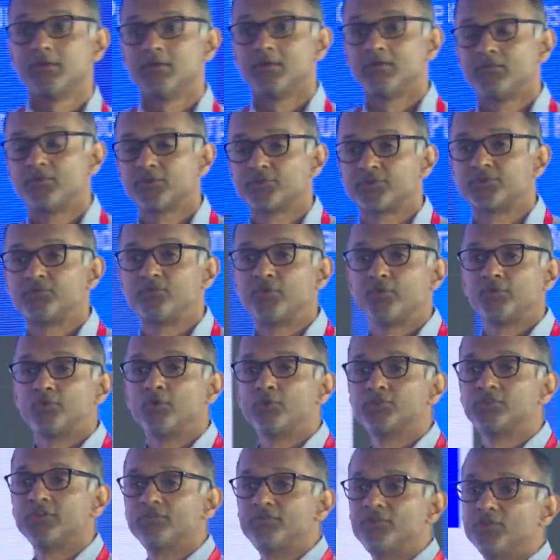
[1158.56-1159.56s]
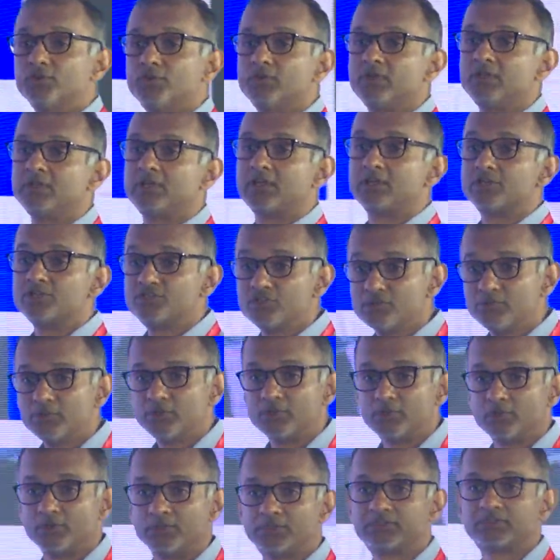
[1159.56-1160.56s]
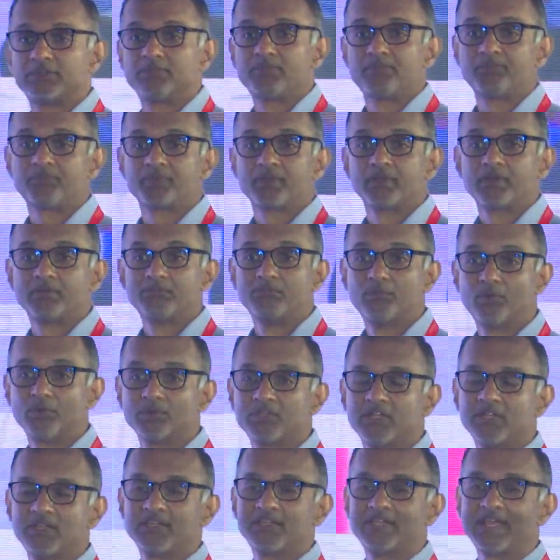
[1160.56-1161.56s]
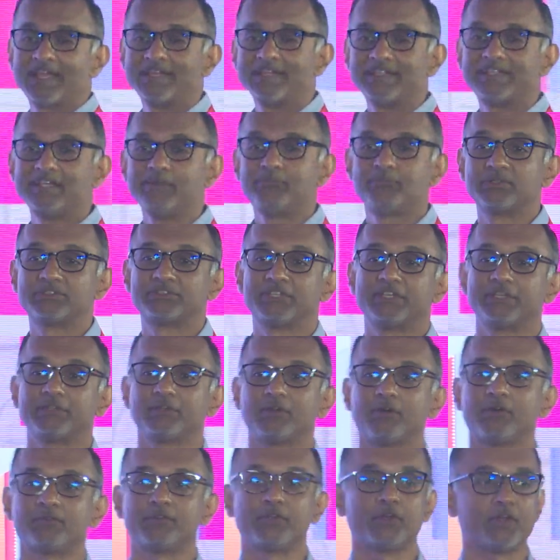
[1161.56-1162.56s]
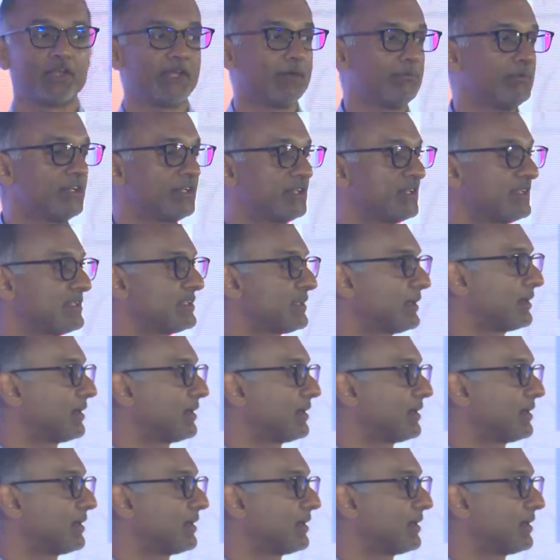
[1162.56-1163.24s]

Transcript: For those of you in consumer goods, more than 90% of your emissions are